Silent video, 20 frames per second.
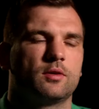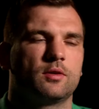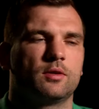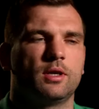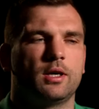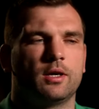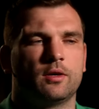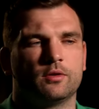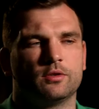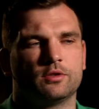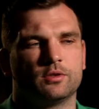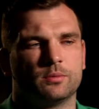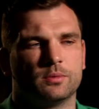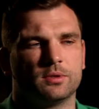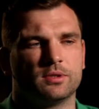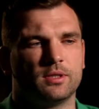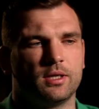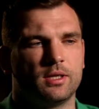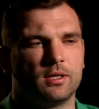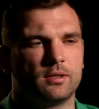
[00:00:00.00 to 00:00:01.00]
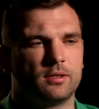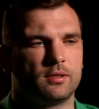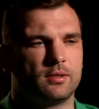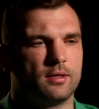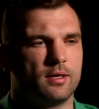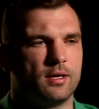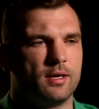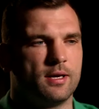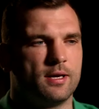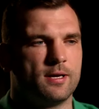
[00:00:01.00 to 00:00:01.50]
Yeah, hundred um, percent.
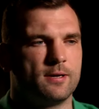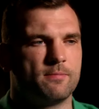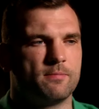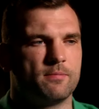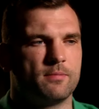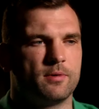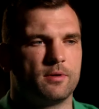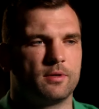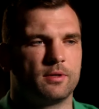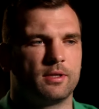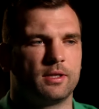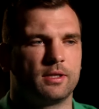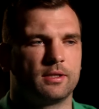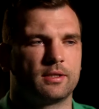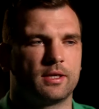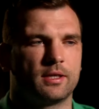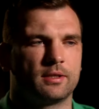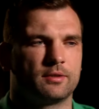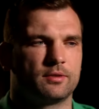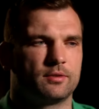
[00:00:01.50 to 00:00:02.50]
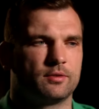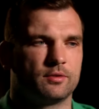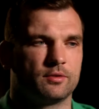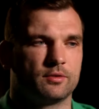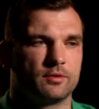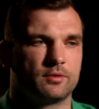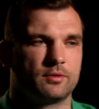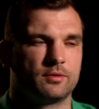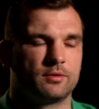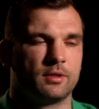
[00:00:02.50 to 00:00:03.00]
I think that's
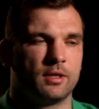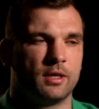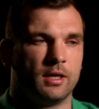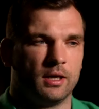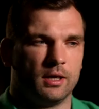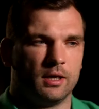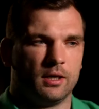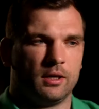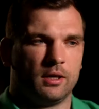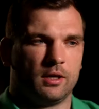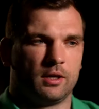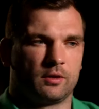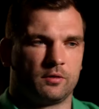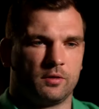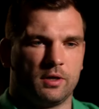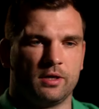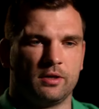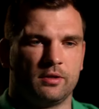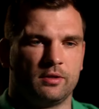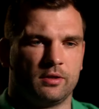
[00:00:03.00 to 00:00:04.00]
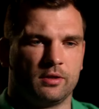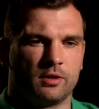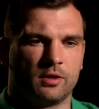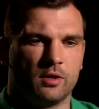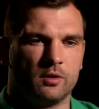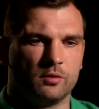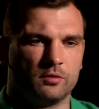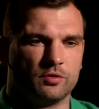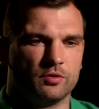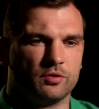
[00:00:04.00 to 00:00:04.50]
just a credit to the
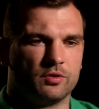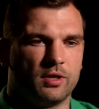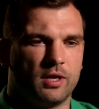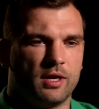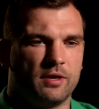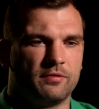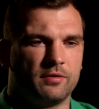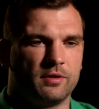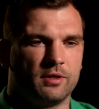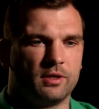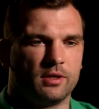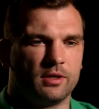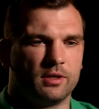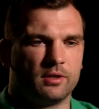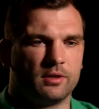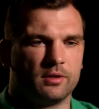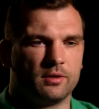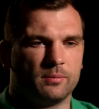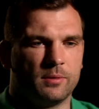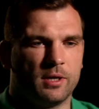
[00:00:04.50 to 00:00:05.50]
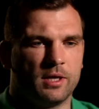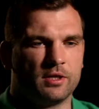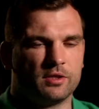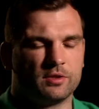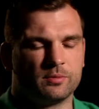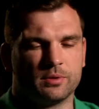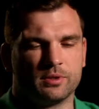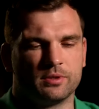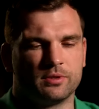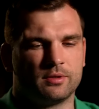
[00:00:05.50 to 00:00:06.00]
coaching staff in here and the
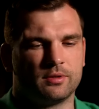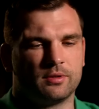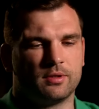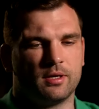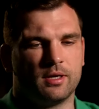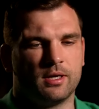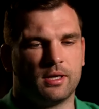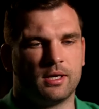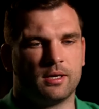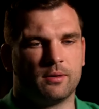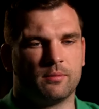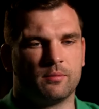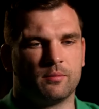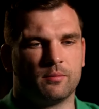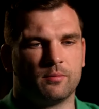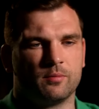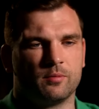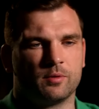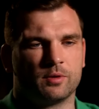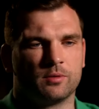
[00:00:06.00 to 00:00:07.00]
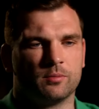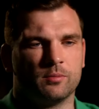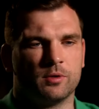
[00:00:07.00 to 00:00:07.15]
management um, with the